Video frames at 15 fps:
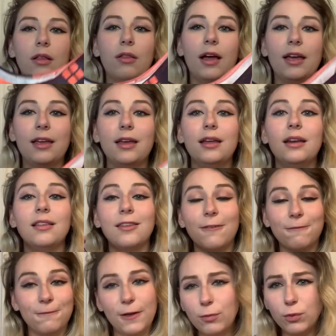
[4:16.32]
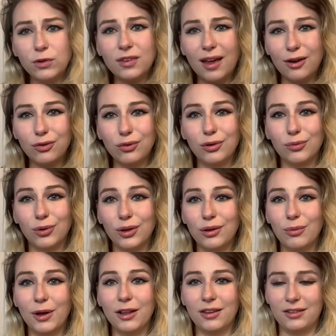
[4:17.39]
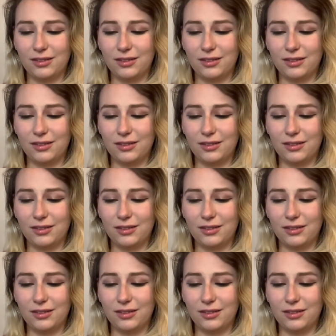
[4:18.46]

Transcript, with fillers: like it. The fit was actually really well.